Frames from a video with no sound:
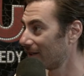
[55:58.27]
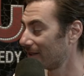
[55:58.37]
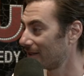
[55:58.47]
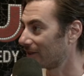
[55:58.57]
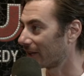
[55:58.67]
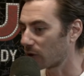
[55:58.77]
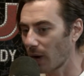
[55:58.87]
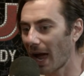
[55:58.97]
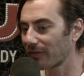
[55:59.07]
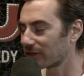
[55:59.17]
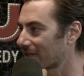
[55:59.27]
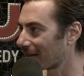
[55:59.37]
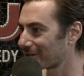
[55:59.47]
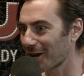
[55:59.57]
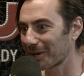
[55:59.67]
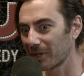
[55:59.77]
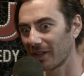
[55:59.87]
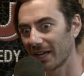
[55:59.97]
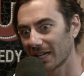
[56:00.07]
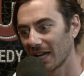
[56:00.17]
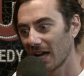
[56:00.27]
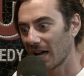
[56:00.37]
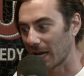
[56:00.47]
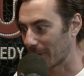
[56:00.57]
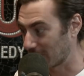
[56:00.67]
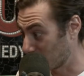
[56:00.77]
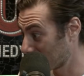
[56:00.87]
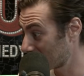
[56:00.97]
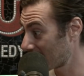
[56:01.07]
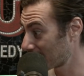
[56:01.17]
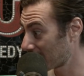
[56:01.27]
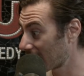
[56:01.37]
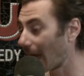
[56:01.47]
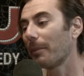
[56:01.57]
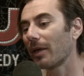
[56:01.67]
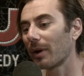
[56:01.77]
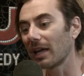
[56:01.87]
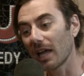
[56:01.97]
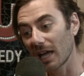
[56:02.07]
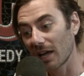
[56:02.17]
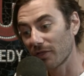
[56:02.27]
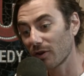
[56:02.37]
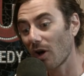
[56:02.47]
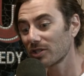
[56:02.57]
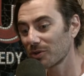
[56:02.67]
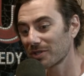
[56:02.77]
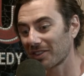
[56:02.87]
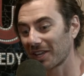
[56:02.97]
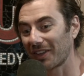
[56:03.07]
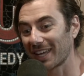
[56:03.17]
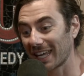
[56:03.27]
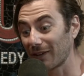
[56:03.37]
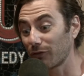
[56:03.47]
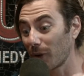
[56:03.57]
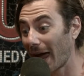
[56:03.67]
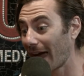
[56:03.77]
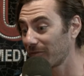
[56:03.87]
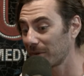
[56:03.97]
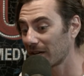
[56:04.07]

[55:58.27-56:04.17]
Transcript: Yeah. Like, you have to take stock and be like, am I doing the same thing? And by the way, there also is that thing, like, if you have been